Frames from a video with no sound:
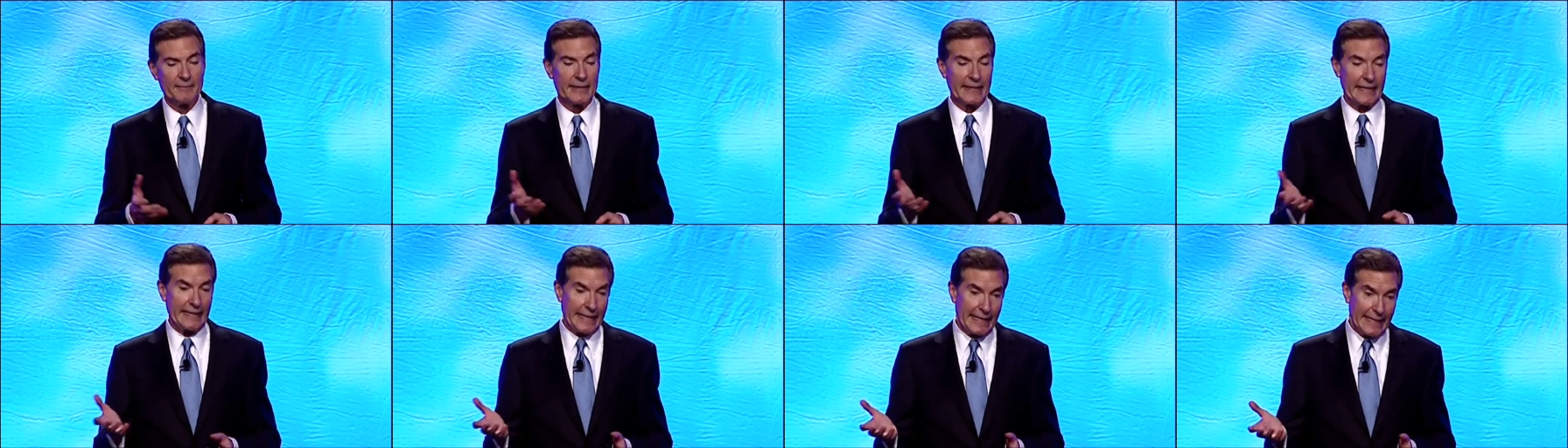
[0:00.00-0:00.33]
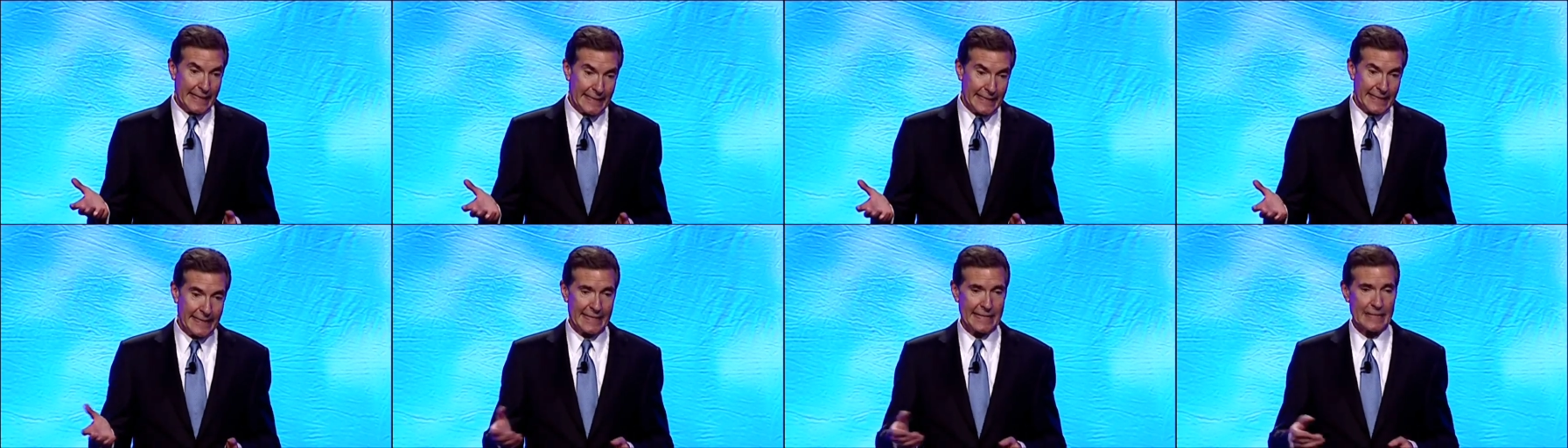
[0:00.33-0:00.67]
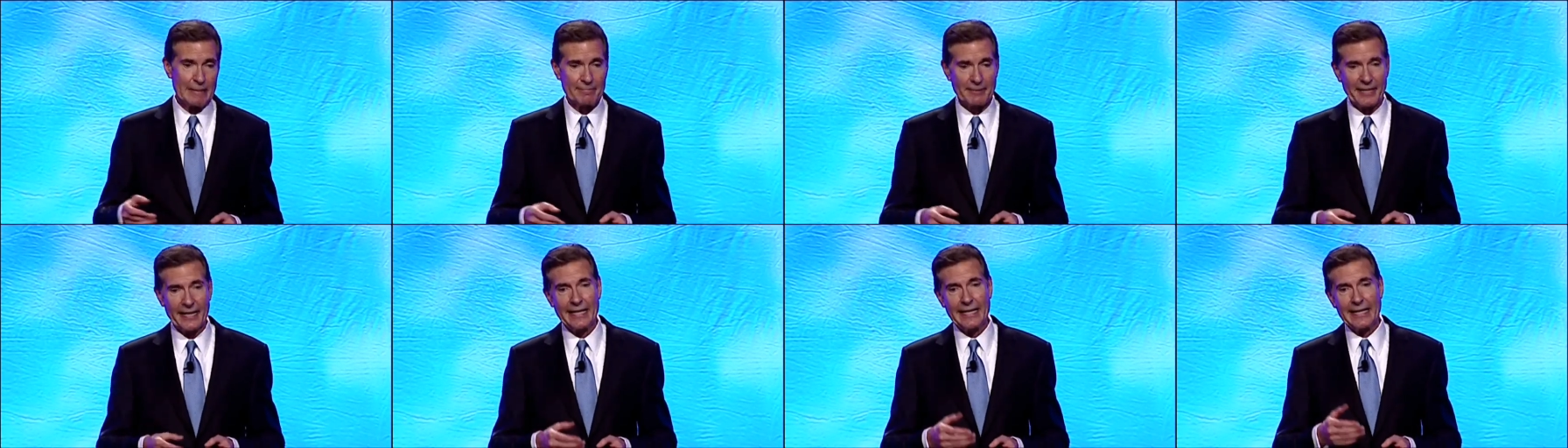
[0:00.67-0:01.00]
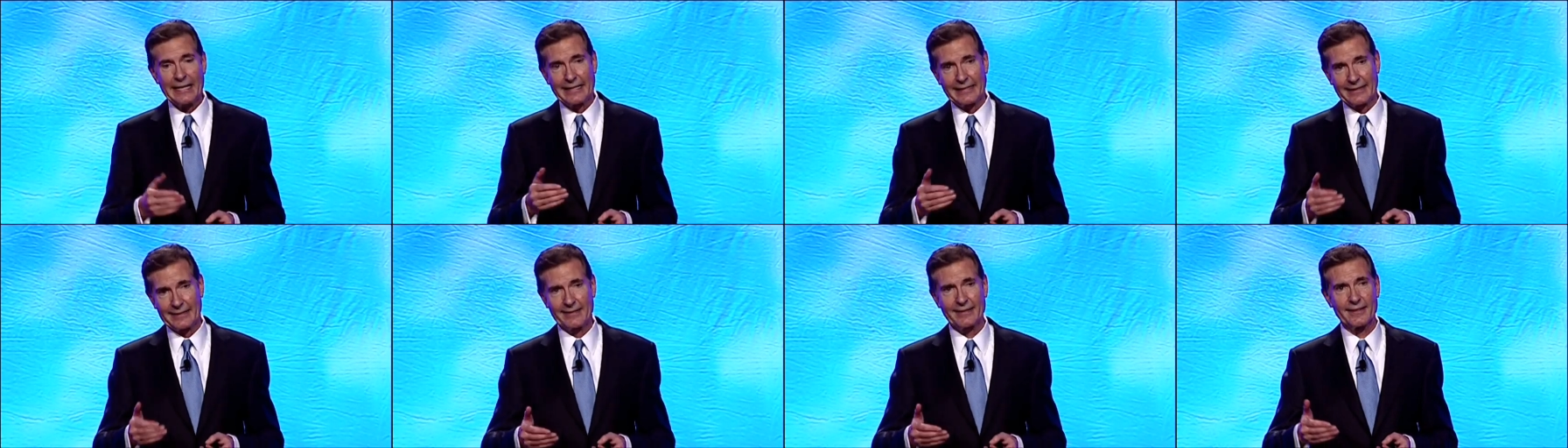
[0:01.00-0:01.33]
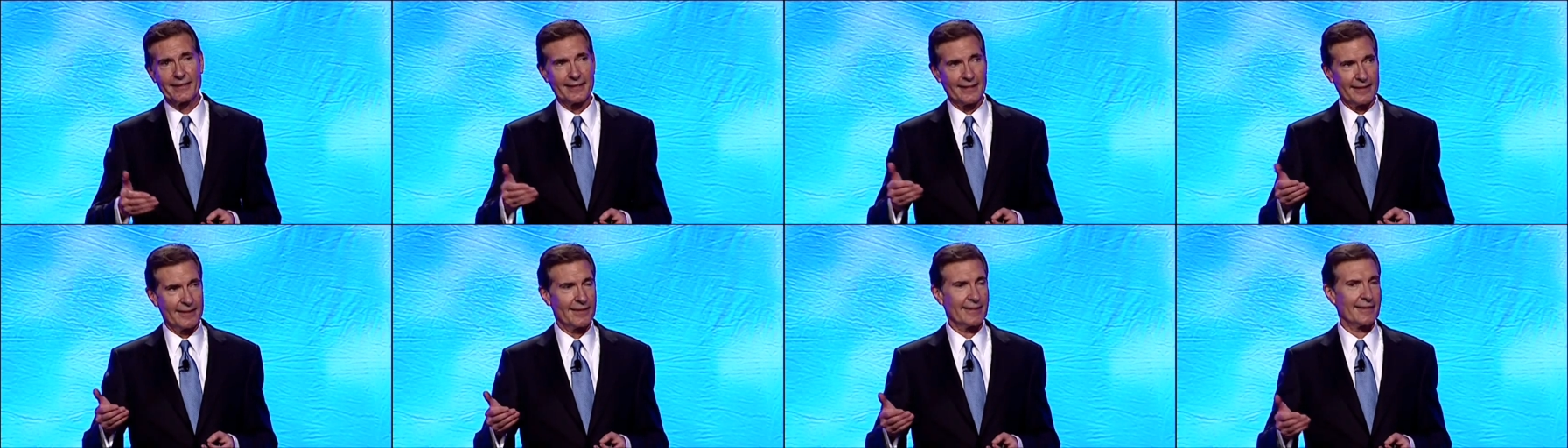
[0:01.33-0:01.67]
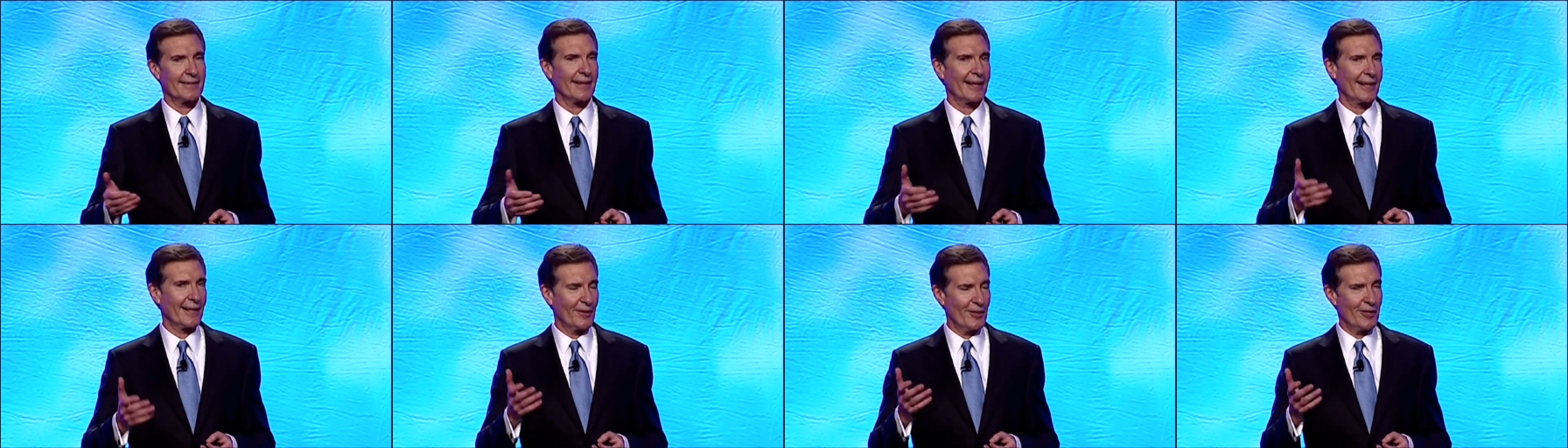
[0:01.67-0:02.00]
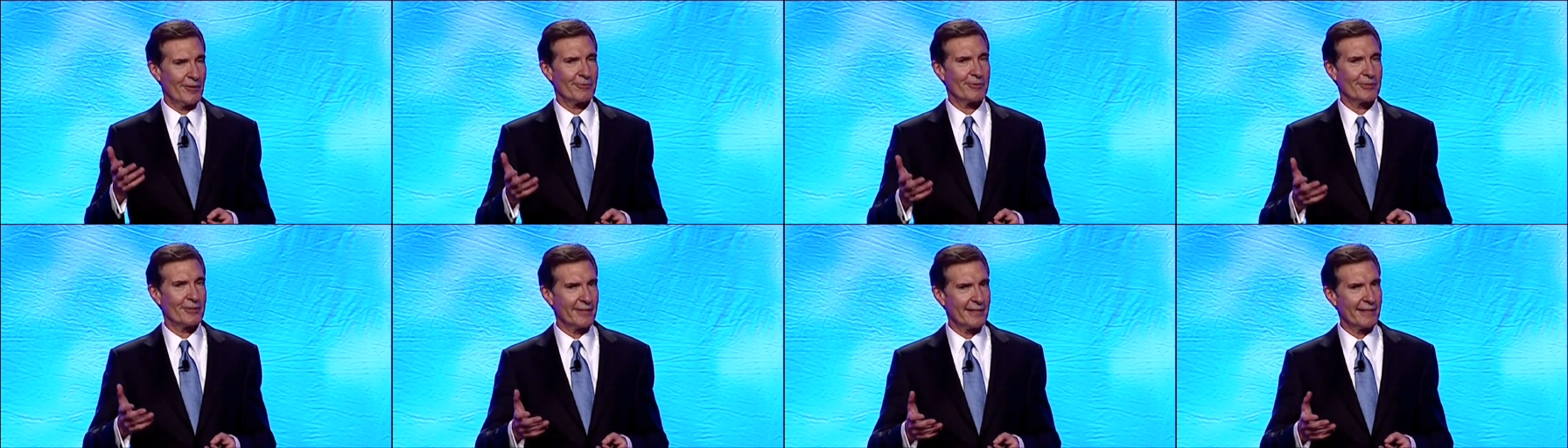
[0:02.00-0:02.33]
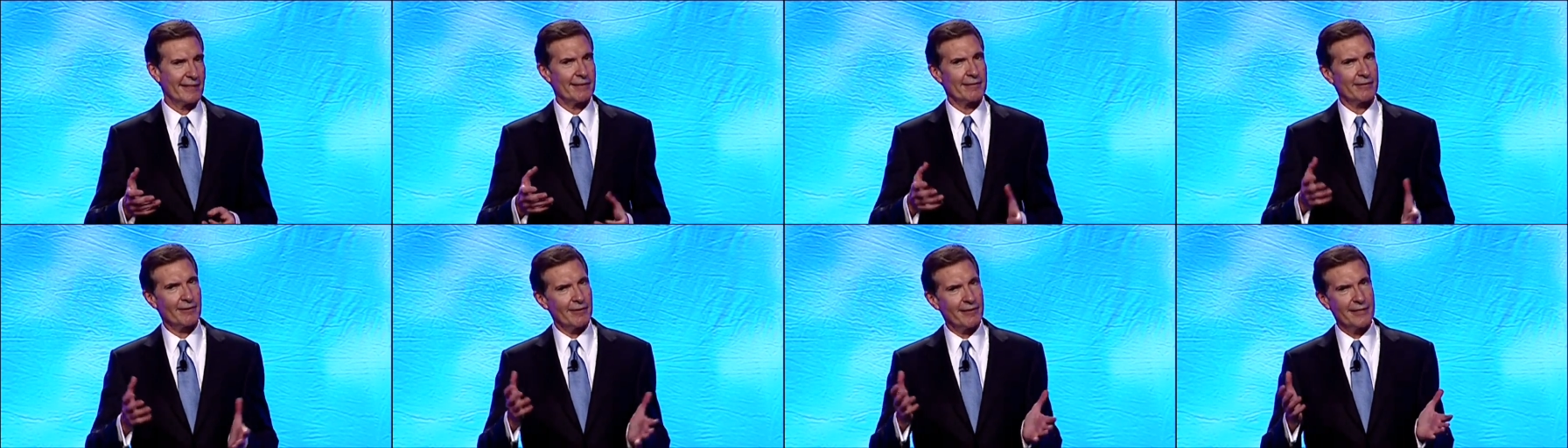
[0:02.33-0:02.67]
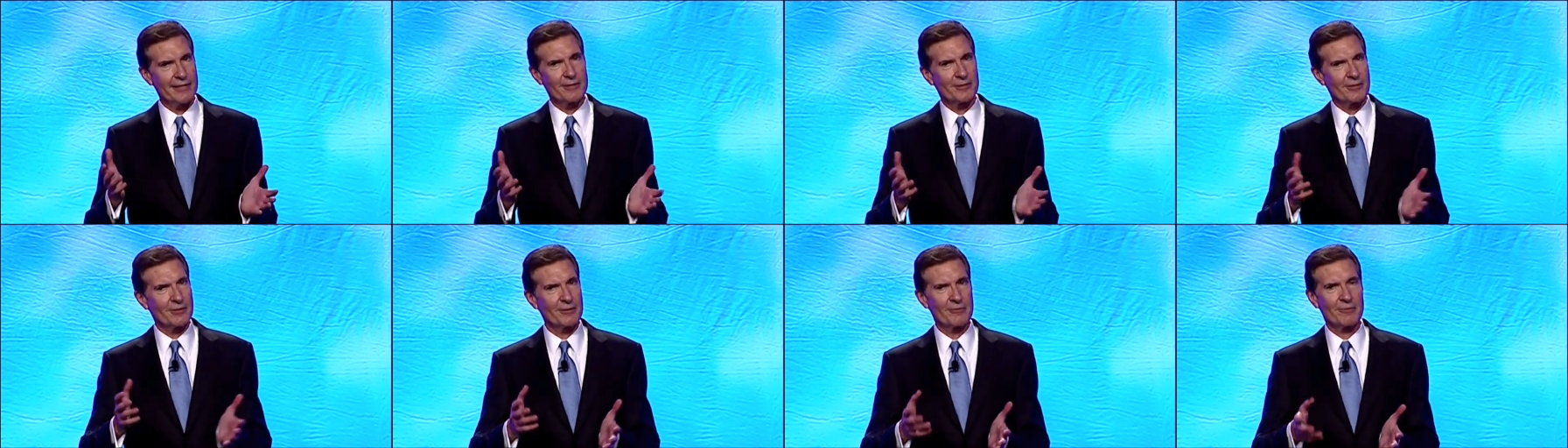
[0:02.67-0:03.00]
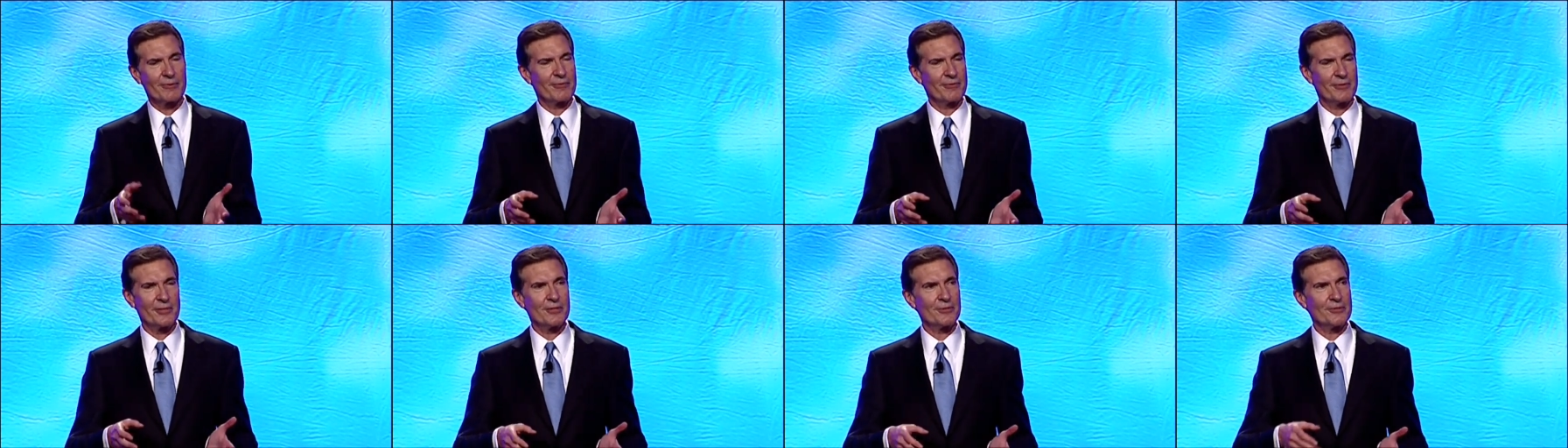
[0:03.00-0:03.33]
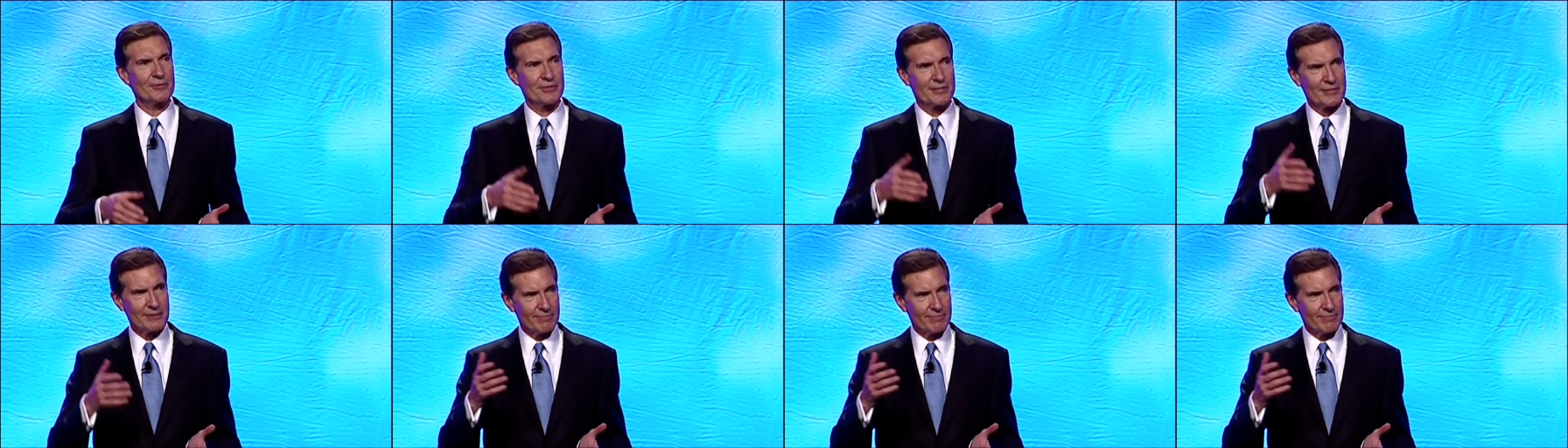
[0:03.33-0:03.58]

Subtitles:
ended up getting an offer that he thought he couldn't refuse,